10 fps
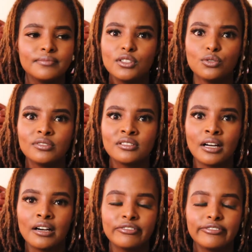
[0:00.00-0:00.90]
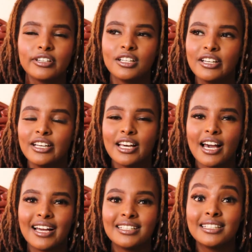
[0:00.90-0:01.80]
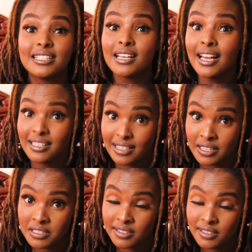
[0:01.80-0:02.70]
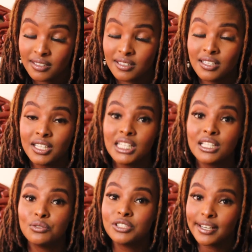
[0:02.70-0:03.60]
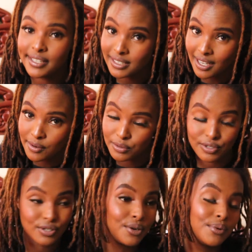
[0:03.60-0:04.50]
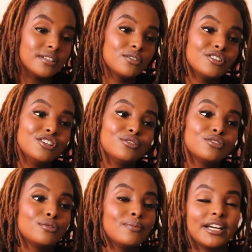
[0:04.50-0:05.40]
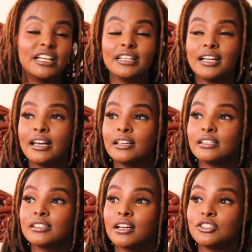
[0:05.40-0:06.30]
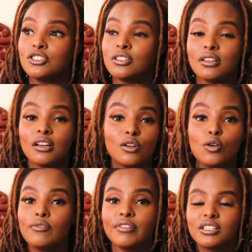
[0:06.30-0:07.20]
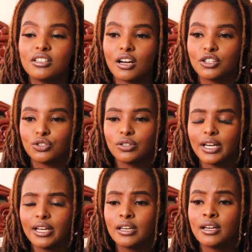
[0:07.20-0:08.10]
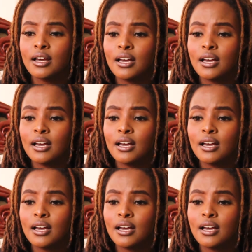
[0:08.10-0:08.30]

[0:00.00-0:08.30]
good stuff, I decided to check it out. So I went on YouTube, I researched the law of attraction, and